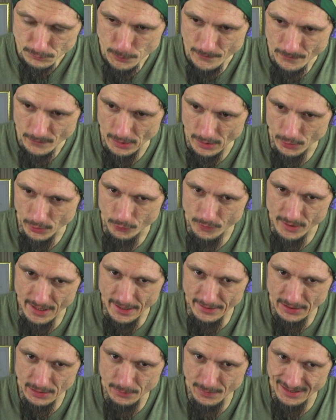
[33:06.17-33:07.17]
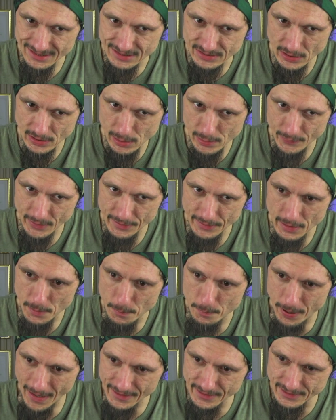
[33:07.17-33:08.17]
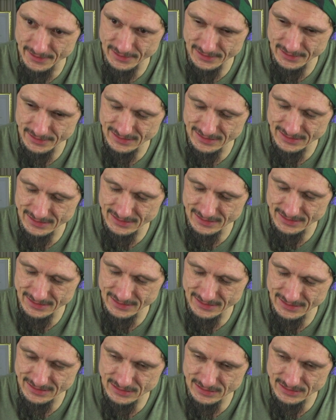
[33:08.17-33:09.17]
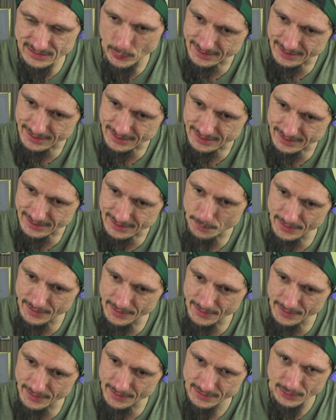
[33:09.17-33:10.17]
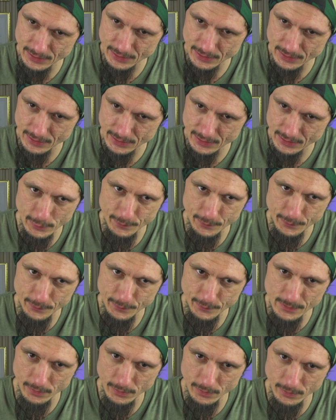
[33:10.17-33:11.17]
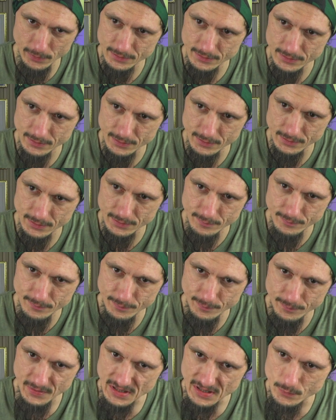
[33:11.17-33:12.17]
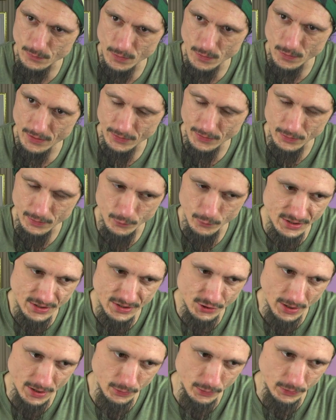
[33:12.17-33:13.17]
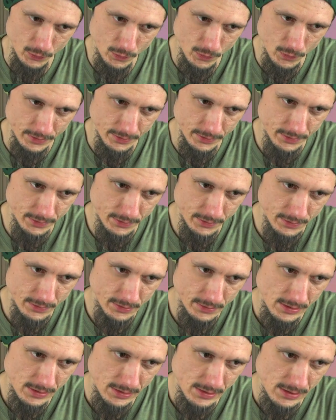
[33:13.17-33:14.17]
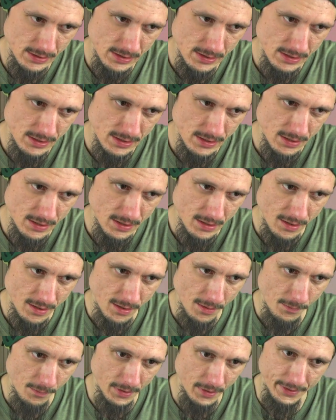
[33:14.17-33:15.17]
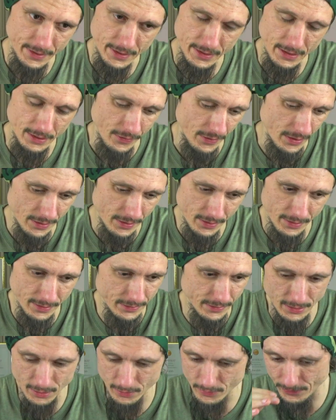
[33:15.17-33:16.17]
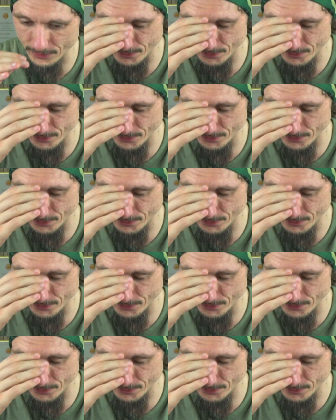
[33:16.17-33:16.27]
And creating myself an abundance of friends, an abundance of people that I can be with and reach out to. But yeah, on the other hand, now that the